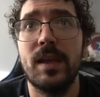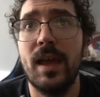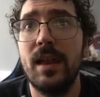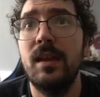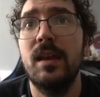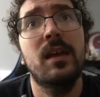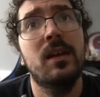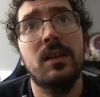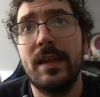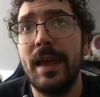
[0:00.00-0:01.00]
Again,
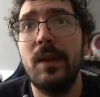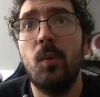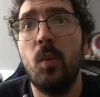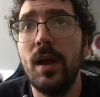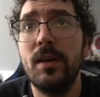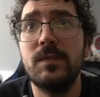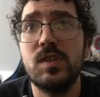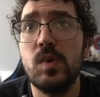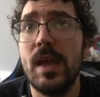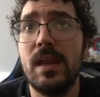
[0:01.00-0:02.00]
get one of
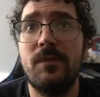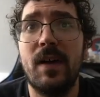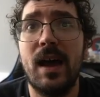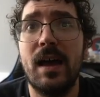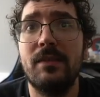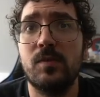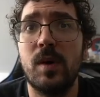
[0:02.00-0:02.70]
285s,